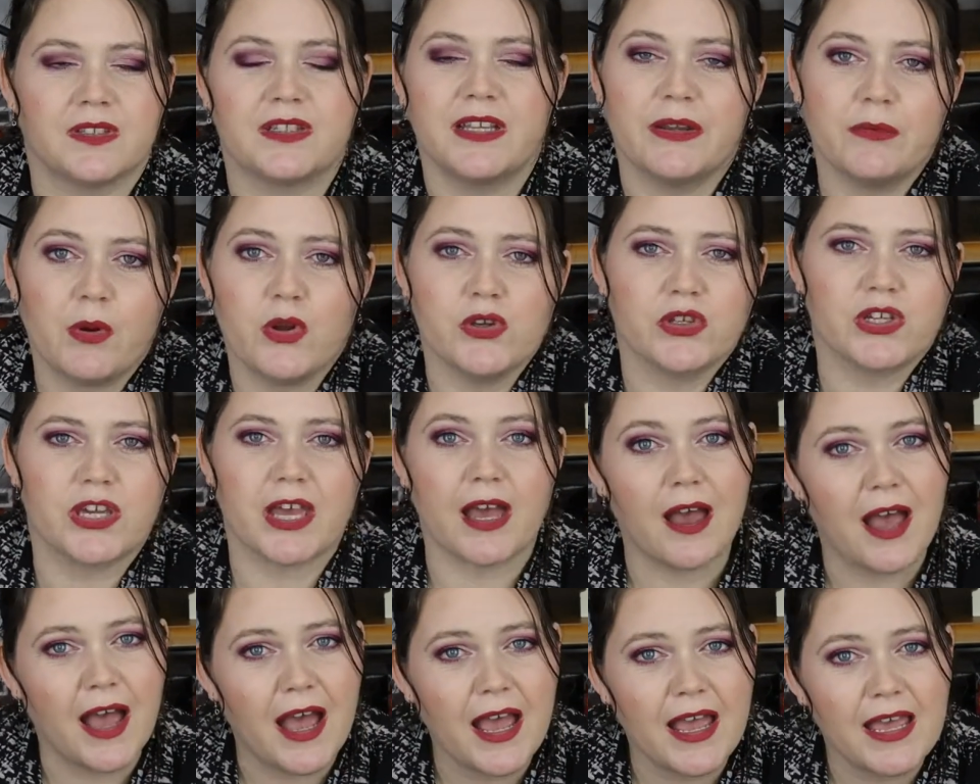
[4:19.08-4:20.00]
they're
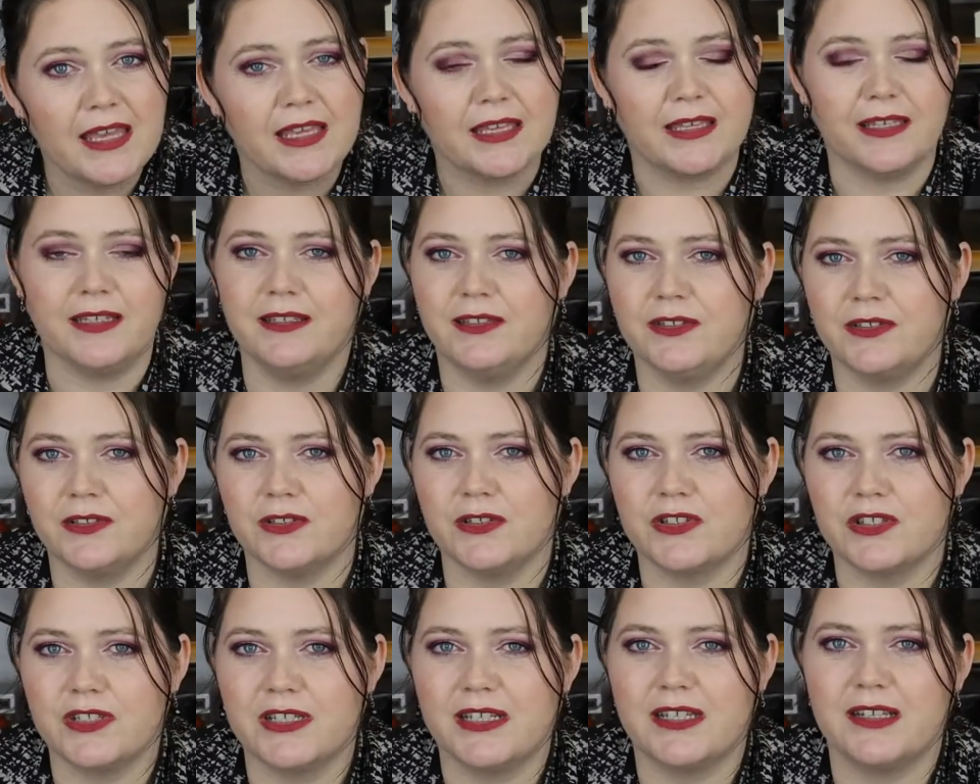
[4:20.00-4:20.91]
okay,
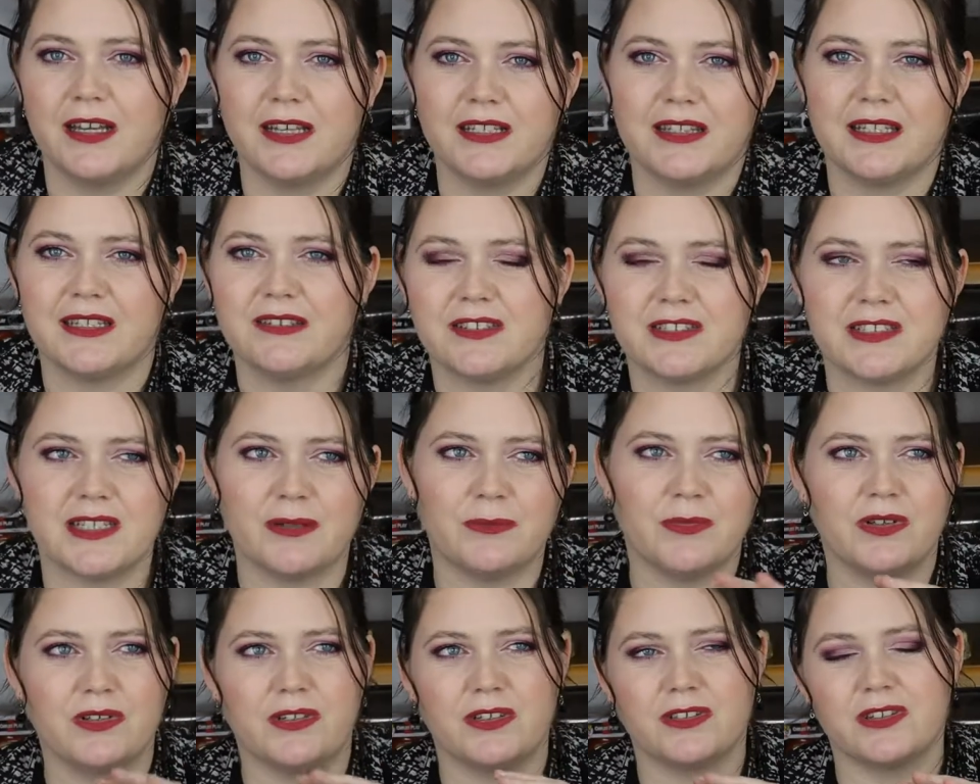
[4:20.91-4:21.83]
usually. Like, they're
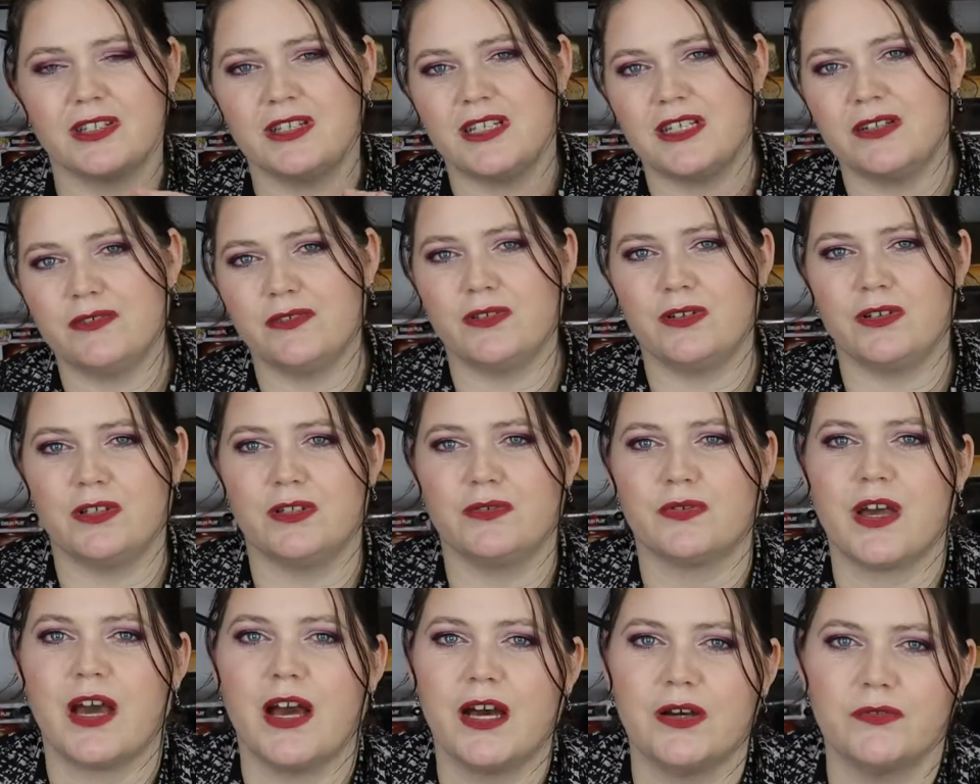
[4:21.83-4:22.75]
somewhere along the level
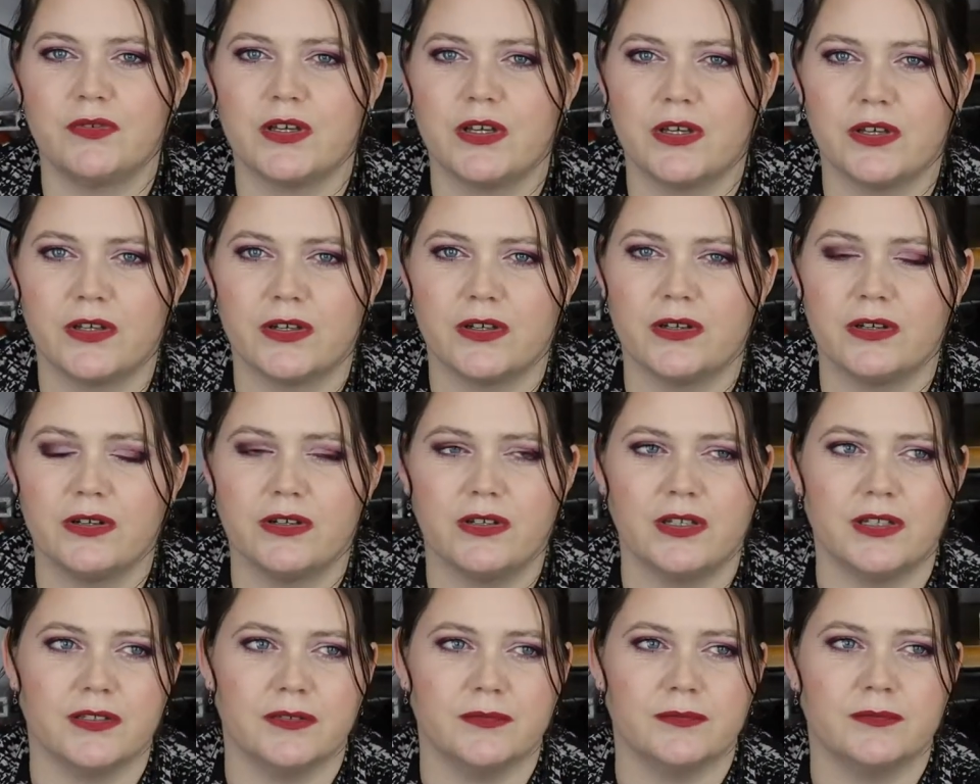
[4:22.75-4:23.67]
of
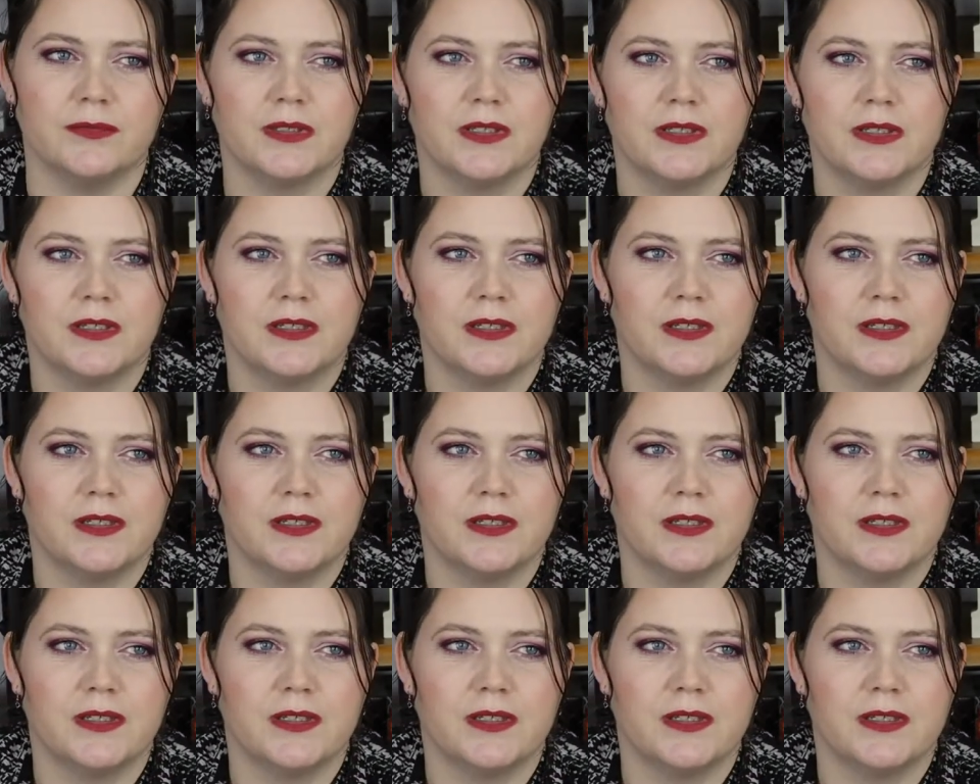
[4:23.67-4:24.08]
CoverGirl and,